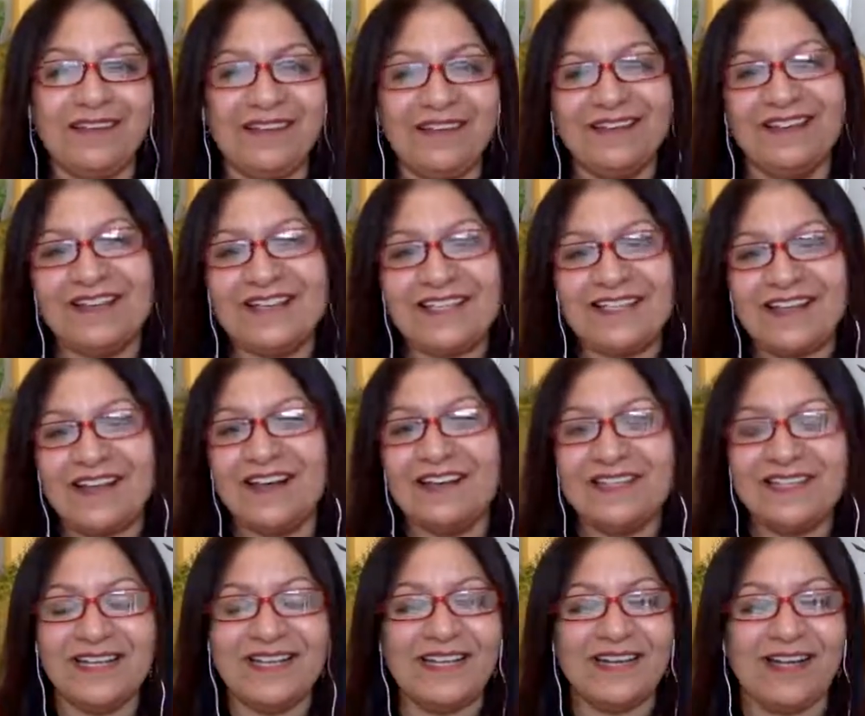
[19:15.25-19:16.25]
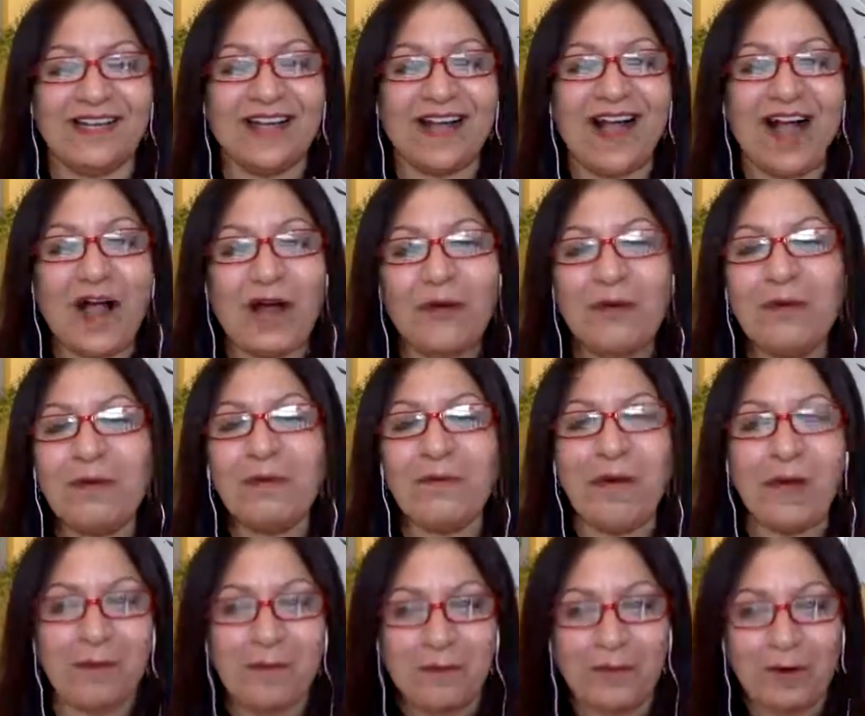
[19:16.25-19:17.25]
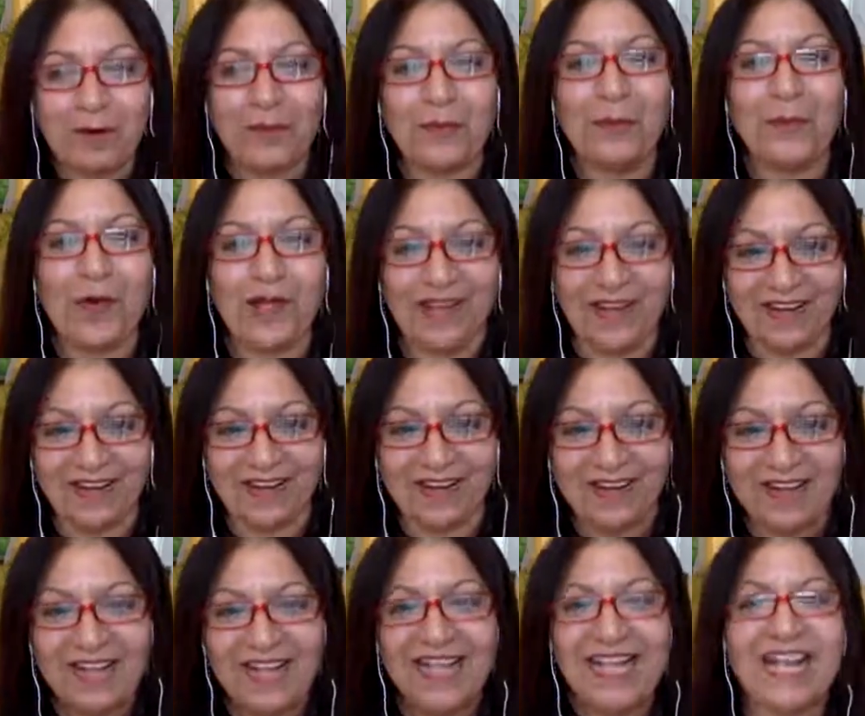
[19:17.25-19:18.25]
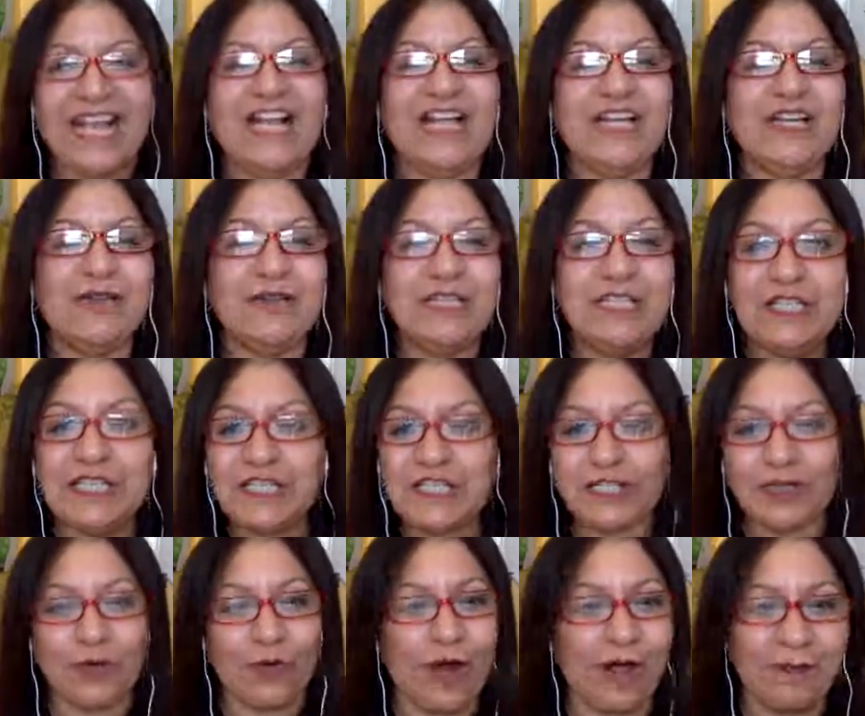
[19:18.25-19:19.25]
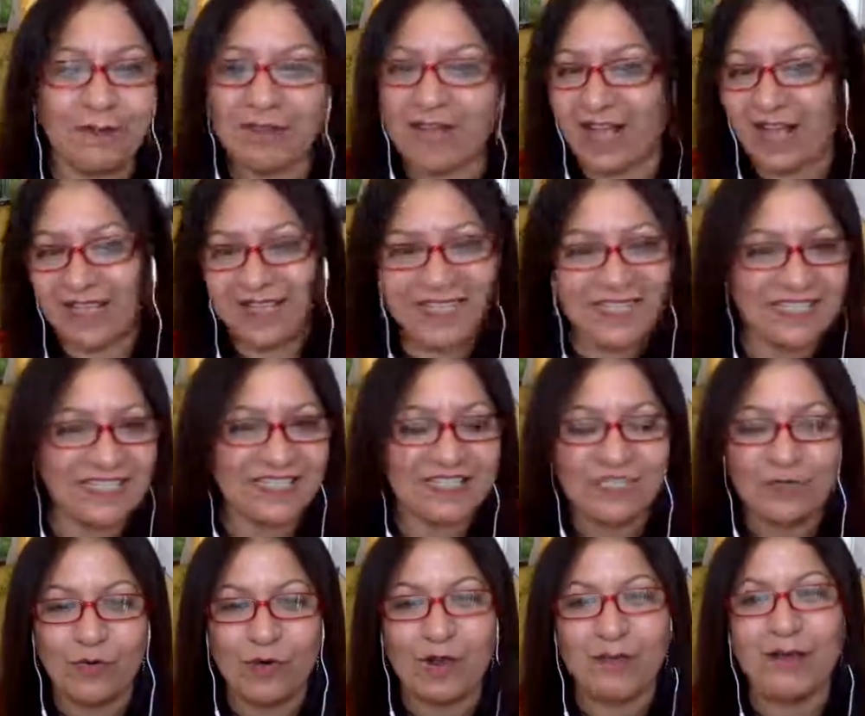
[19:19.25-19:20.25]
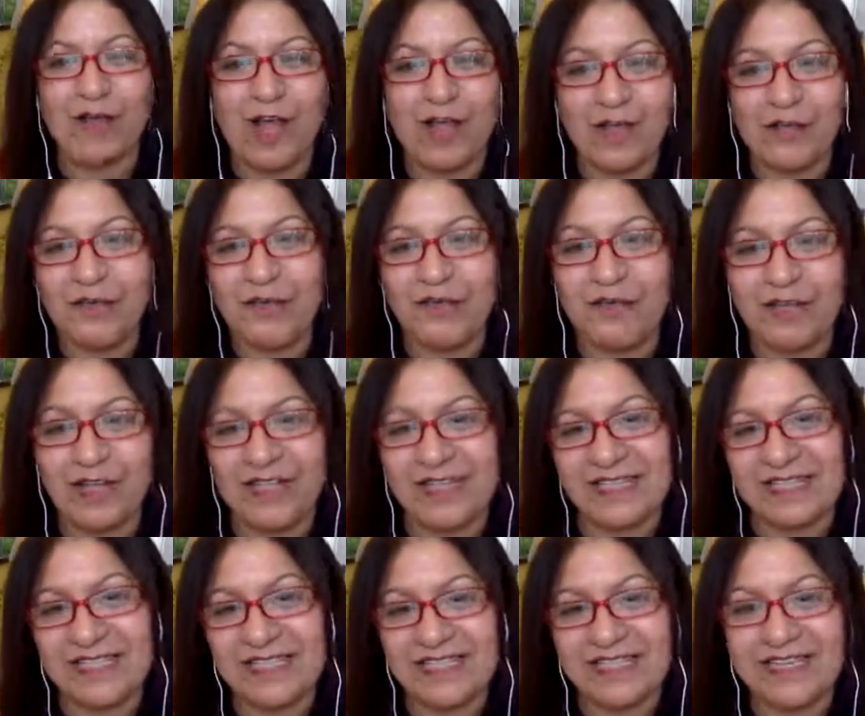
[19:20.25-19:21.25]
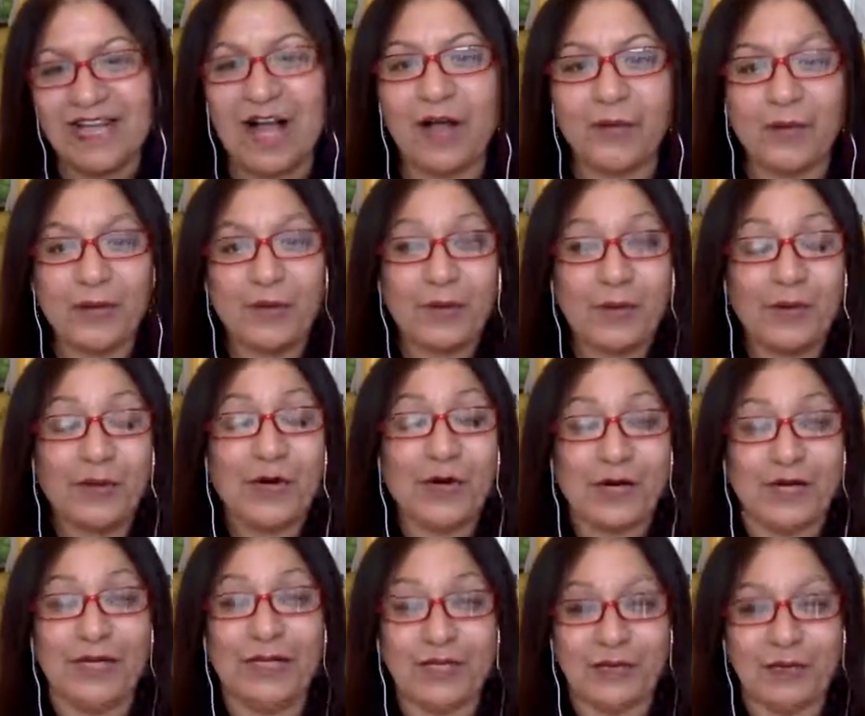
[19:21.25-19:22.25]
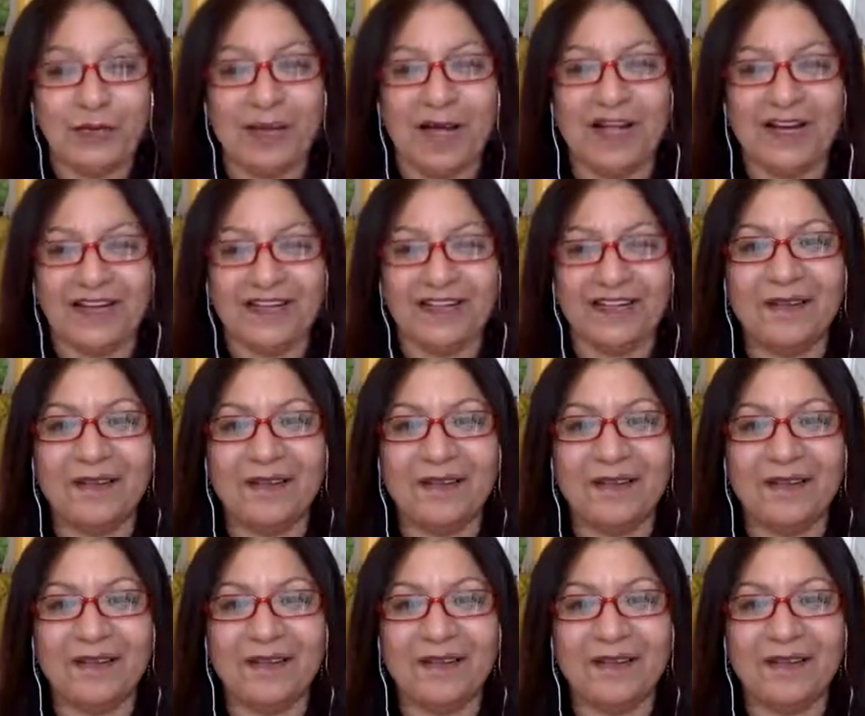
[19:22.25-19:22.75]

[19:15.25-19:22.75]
Like start saying like, I remember when, and describe that and describe how you felt and how you were in your body.